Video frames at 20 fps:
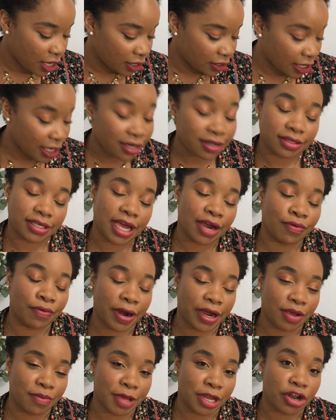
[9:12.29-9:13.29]
Technically, I
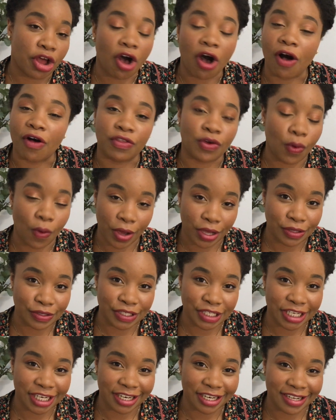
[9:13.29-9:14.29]
recommend all the
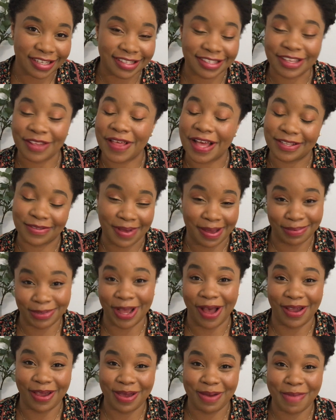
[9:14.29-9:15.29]
oils here, and so that's why I'm
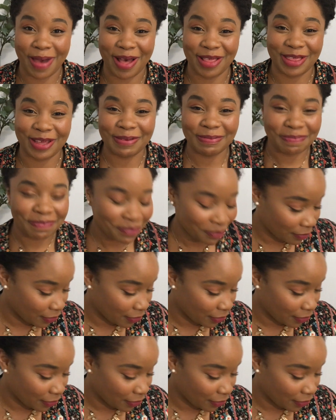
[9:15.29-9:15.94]
talking about them.